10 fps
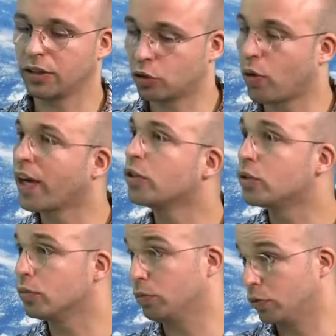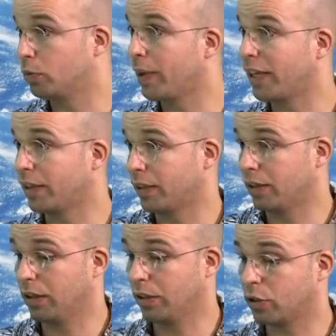trying to make
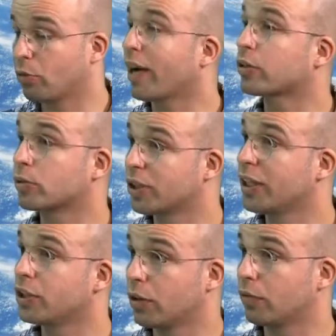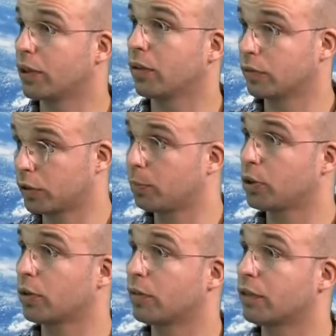a characterization of the Earth's
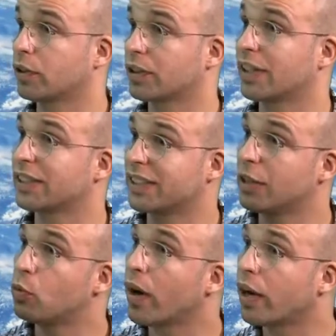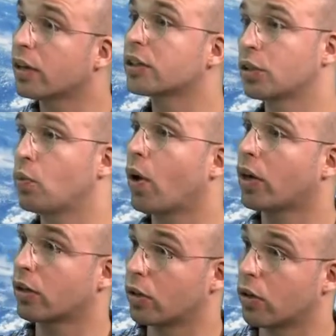subsurface and see, where does the
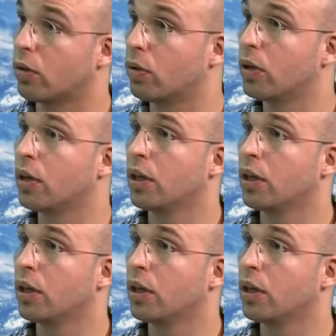water go?